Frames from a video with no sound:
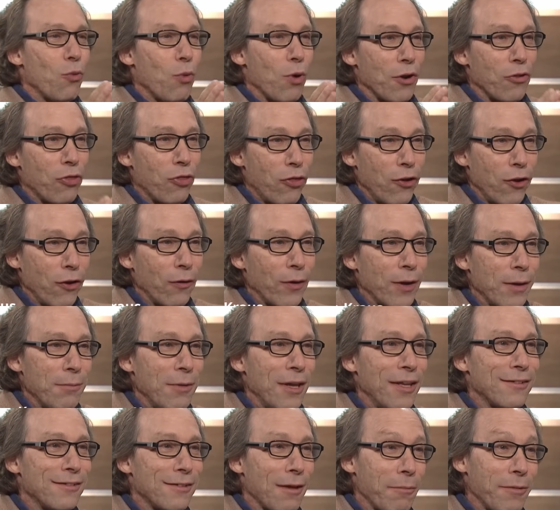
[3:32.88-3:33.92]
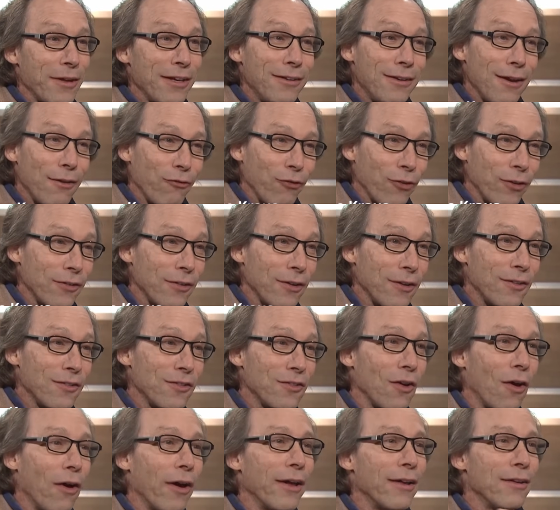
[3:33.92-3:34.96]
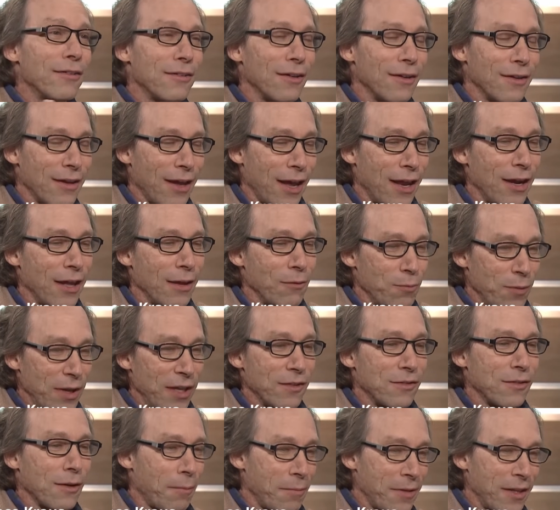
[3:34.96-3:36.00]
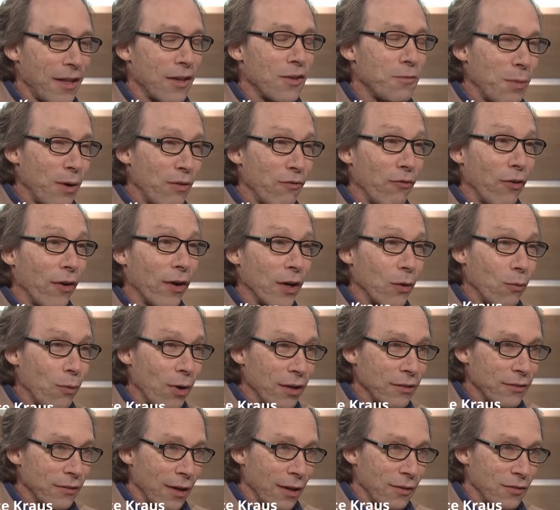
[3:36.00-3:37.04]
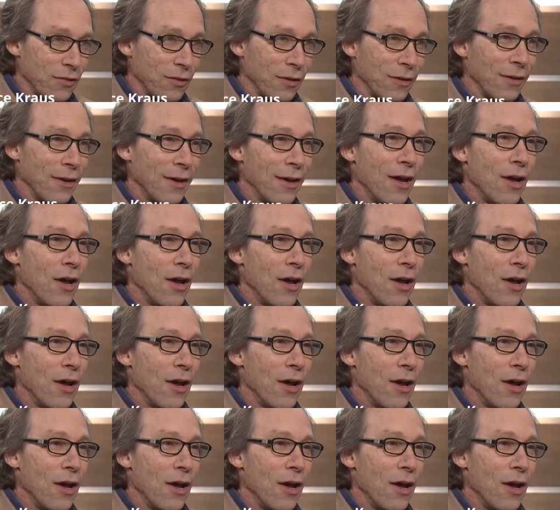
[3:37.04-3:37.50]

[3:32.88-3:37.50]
word theory means something different in science, than, and it means something that's been very well tested.